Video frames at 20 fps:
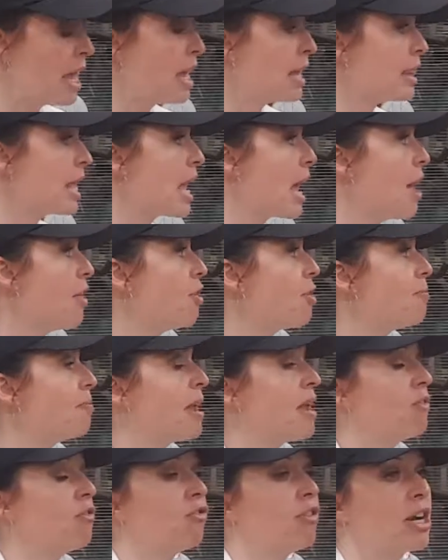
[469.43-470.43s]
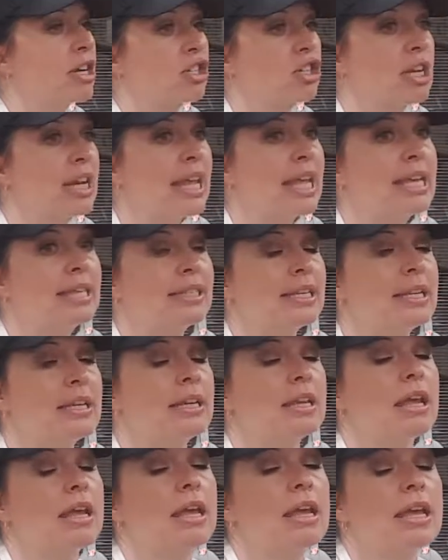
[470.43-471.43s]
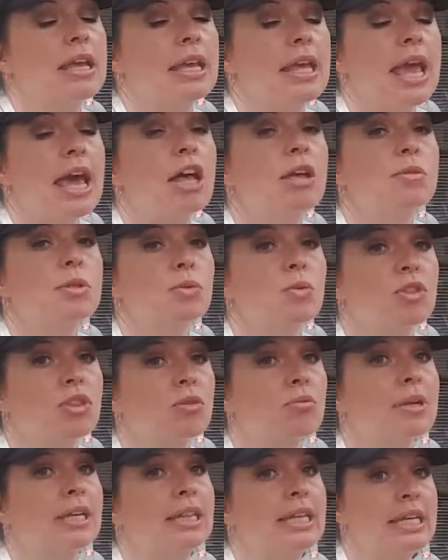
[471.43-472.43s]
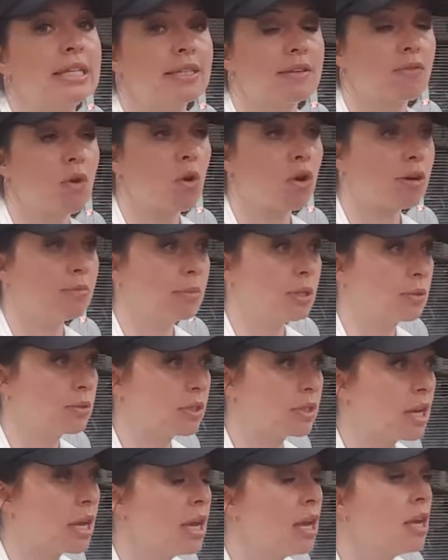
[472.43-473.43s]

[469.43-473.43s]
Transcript: The other main function is it helps with the release of hormones.